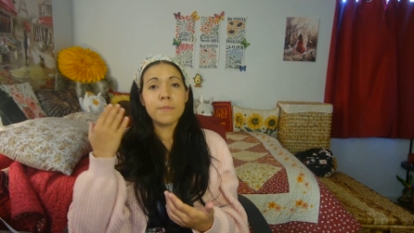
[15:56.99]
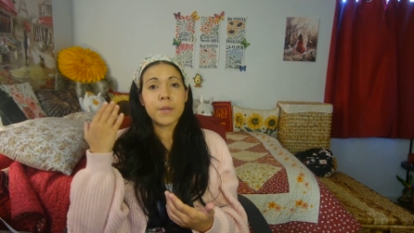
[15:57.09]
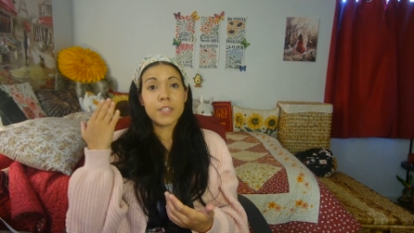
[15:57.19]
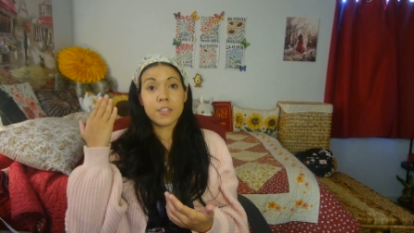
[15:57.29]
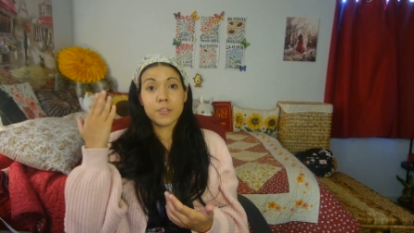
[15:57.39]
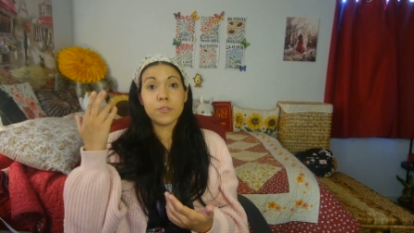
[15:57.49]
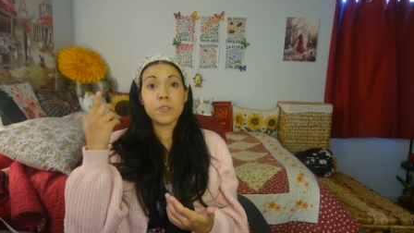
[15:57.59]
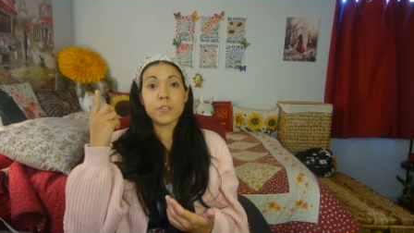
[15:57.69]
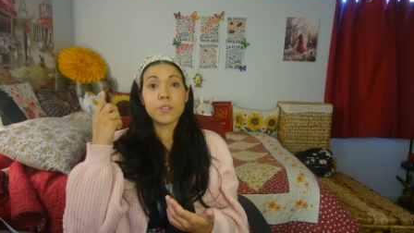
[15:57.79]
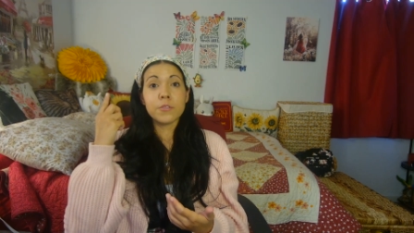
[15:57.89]
But the
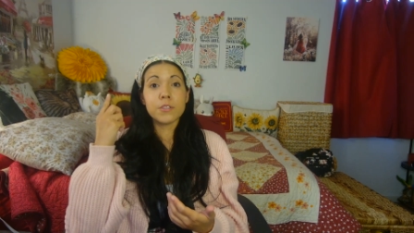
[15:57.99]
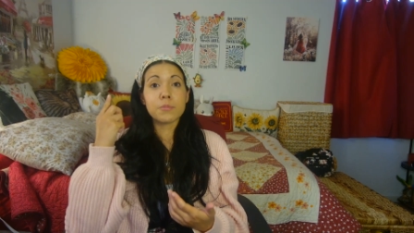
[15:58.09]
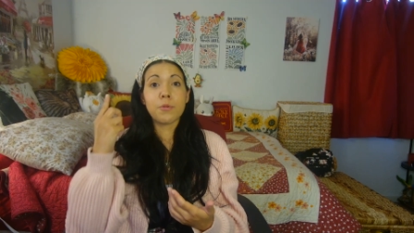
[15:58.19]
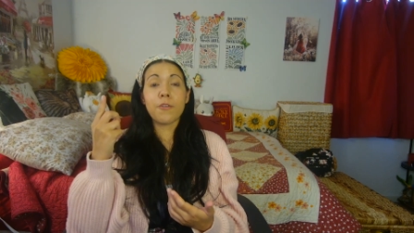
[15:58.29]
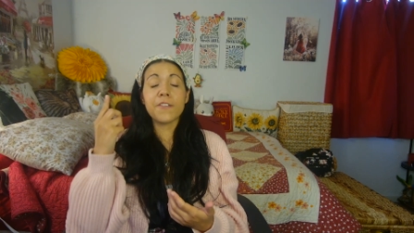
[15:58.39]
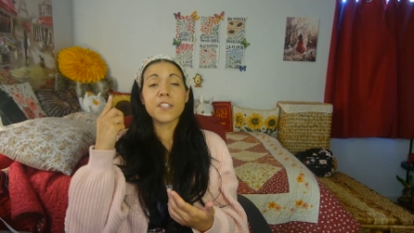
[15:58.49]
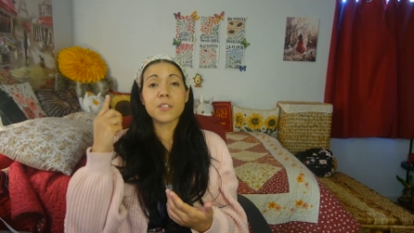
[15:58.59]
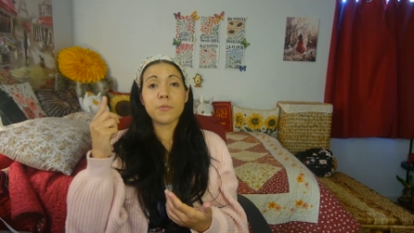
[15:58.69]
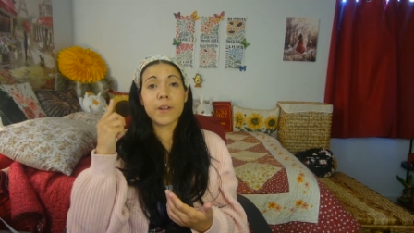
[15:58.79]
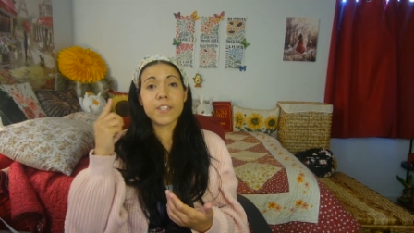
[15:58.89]
Lord, who is
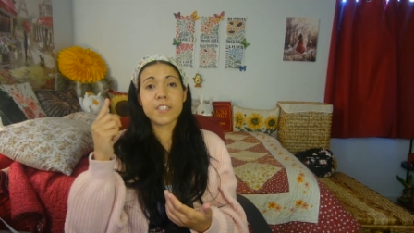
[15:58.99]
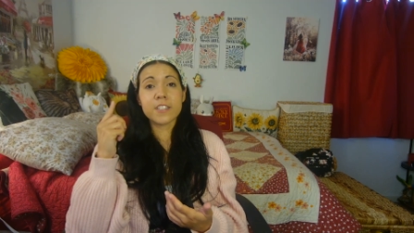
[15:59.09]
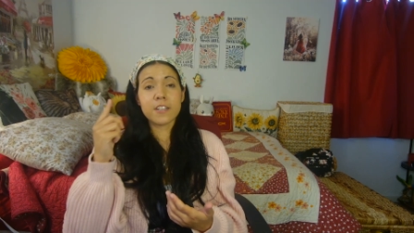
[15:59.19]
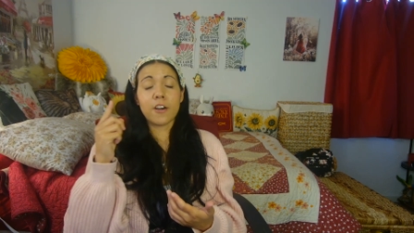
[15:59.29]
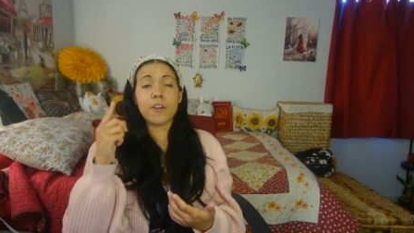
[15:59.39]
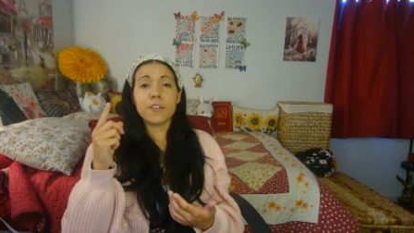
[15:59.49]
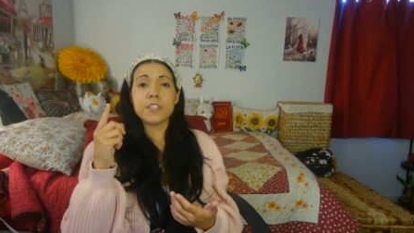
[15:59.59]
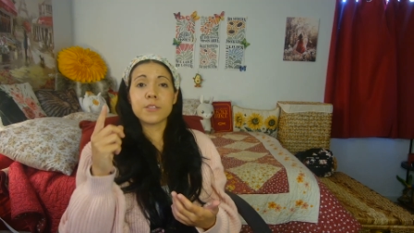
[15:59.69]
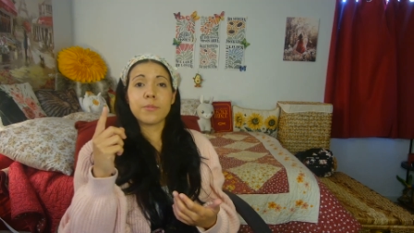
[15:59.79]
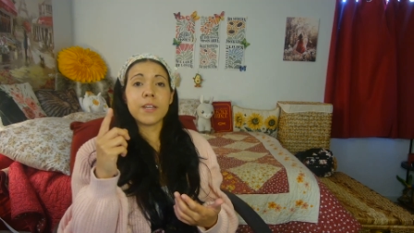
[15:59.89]
perfect and righteous in all
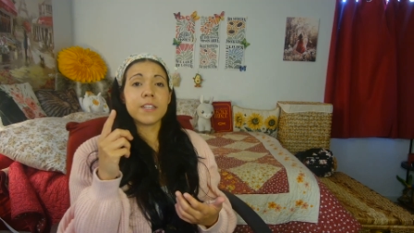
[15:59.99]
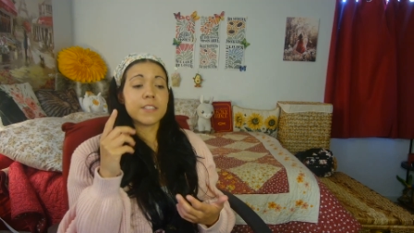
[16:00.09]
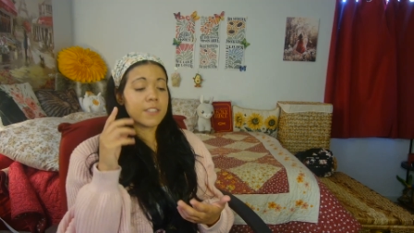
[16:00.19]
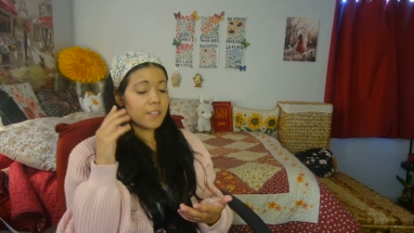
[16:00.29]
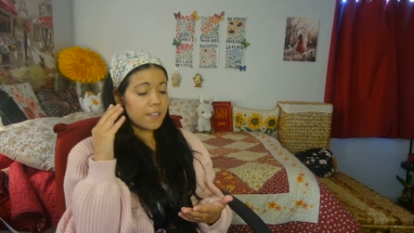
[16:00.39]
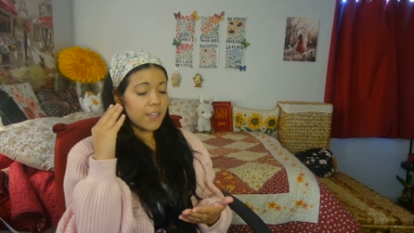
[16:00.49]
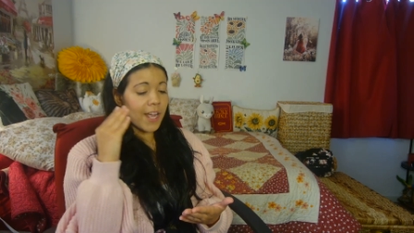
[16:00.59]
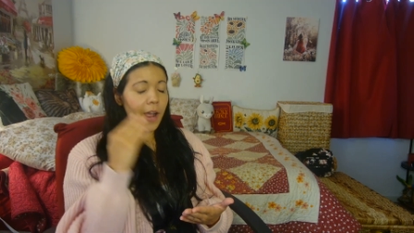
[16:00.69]
His ways,